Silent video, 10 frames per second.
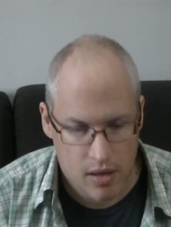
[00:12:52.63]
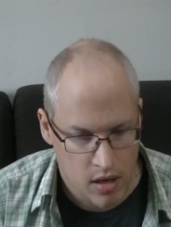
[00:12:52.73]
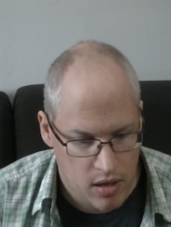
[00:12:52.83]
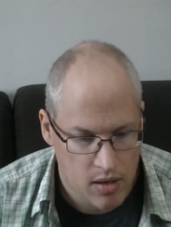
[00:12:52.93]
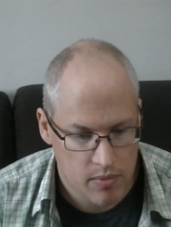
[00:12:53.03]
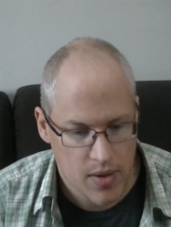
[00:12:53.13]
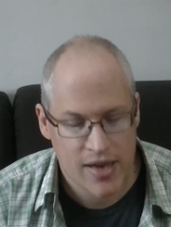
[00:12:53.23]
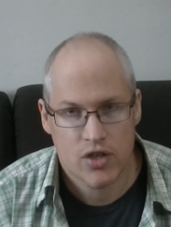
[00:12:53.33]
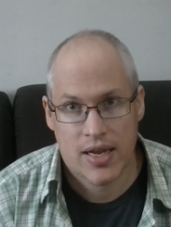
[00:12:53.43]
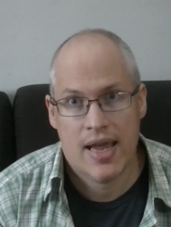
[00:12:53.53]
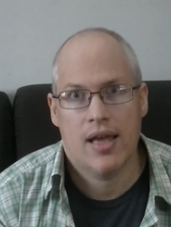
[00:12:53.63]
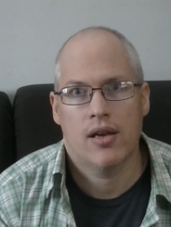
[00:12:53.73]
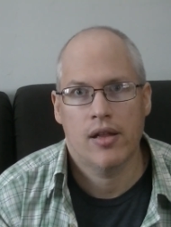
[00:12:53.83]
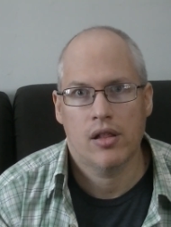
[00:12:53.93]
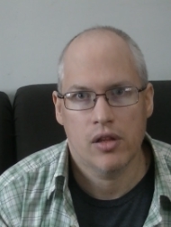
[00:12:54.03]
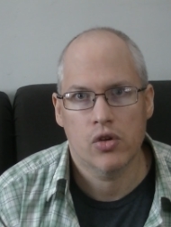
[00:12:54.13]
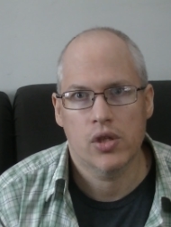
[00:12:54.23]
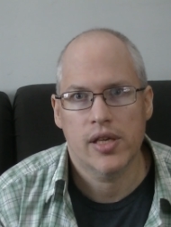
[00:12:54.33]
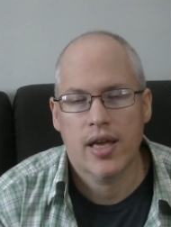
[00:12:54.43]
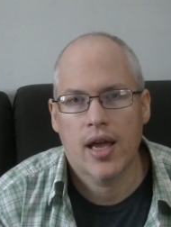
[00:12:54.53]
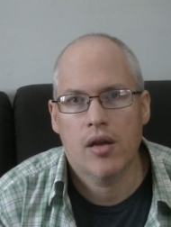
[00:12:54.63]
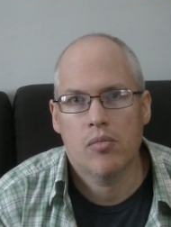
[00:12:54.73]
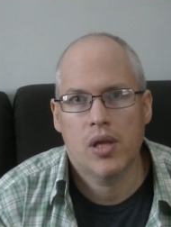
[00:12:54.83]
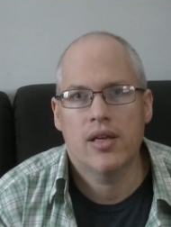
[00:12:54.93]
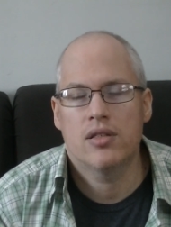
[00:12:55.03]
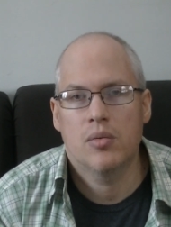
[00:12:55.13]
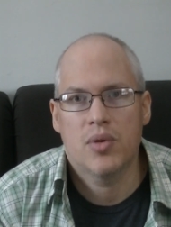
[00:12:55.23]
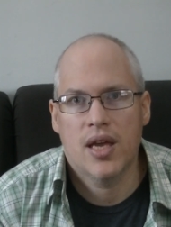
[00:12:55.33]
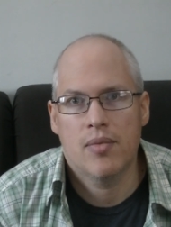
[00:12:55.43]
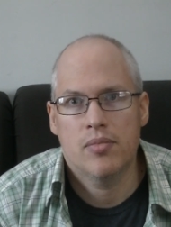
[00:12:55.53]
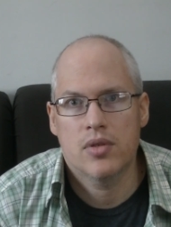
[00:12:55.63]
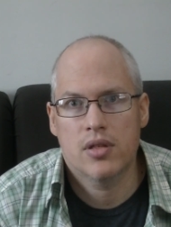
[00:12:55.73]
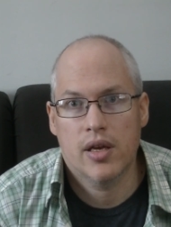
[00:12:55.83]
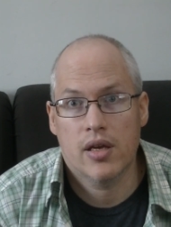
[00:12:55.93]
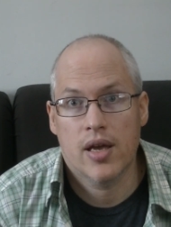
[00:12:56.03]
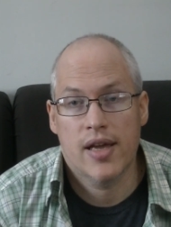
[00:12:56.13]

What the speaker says: I just can't. I literally can't play some games. Like,